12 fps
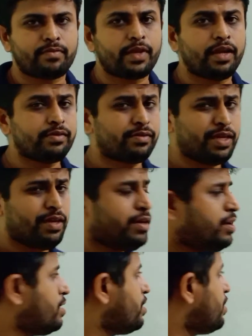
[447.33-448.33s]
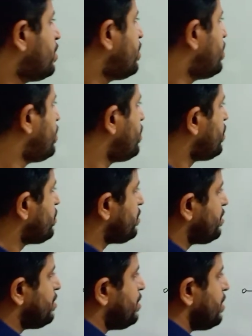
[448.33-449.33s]
See,
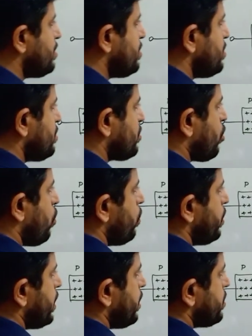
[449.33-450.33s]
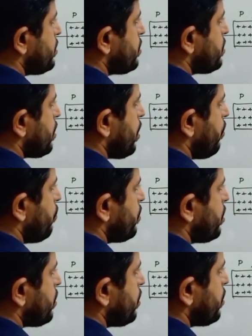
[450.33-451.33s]
this is called as our